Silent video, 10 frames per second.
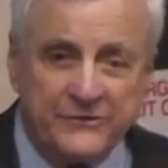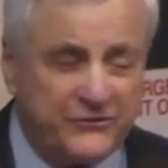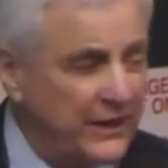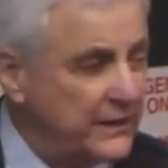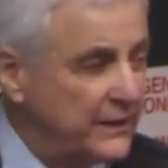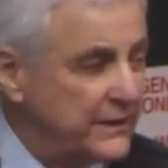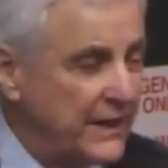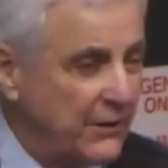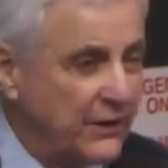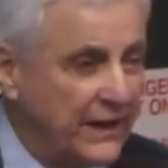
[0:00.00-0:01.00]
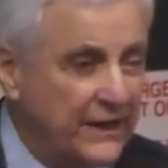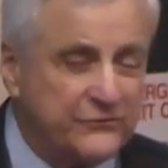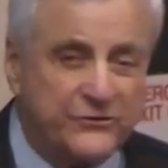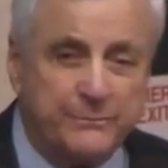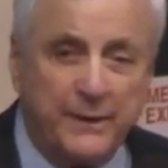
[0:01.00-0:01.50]
sailing on
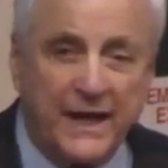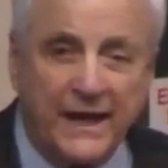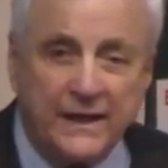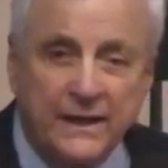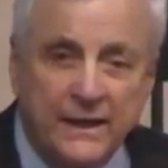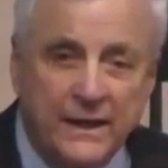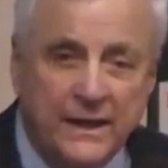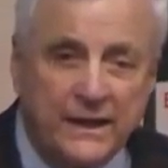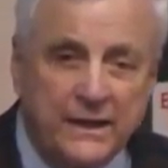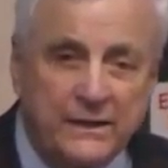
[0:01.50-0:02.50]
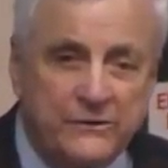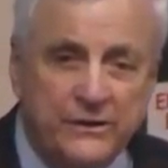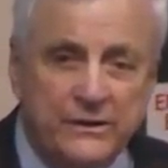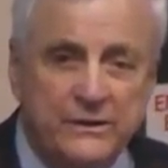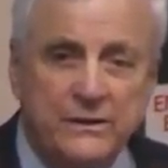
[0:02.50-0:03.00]
Narragansett Bay, he
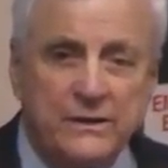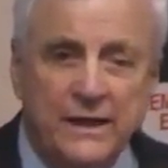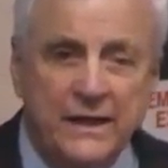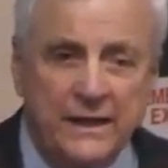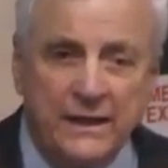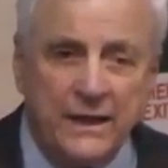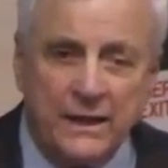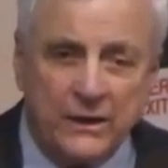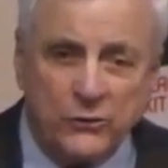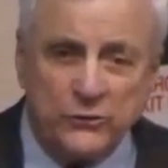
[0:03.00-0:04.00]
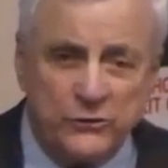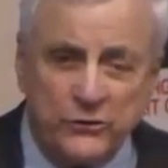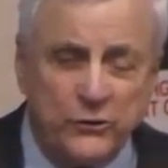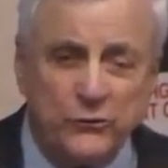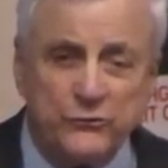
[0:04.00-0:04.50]
did he couldn't
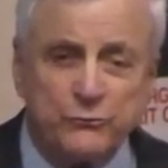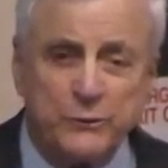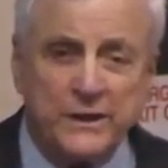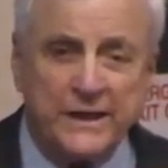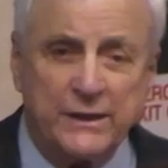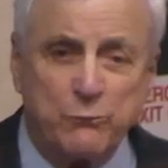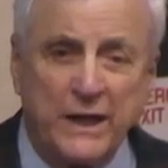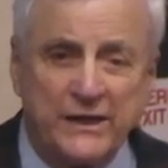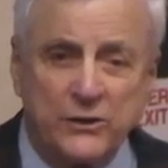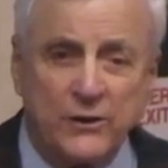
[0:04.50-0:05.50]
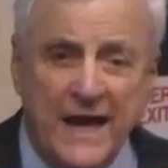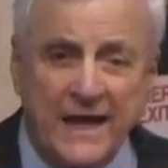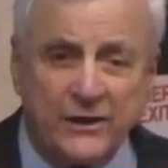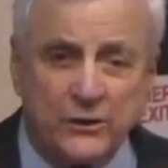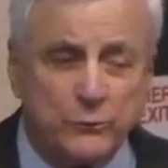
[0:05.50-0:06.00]
use really a regular
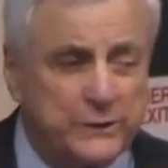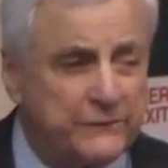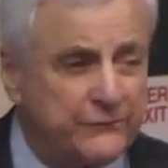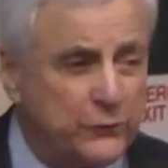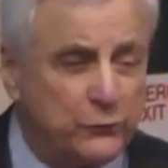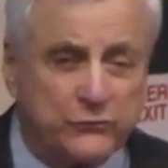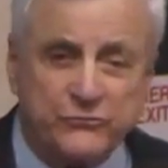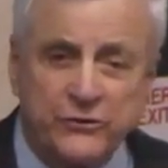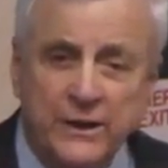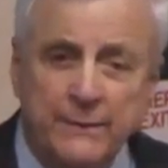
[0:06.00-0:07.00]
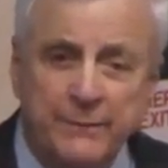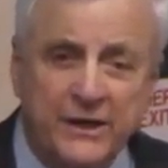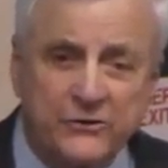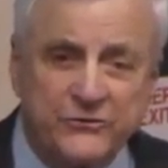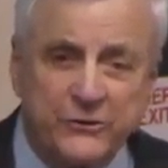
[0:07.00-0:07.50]
anchor with the flukes
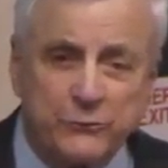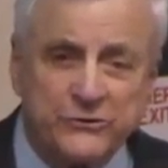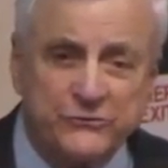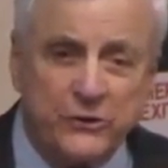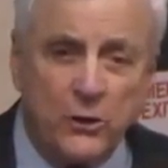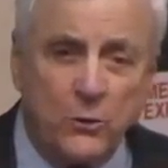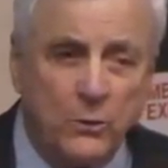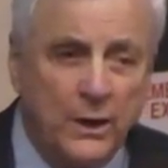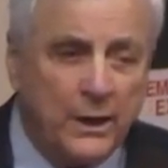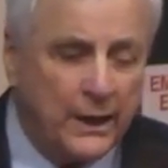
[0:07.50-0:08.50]
because there was no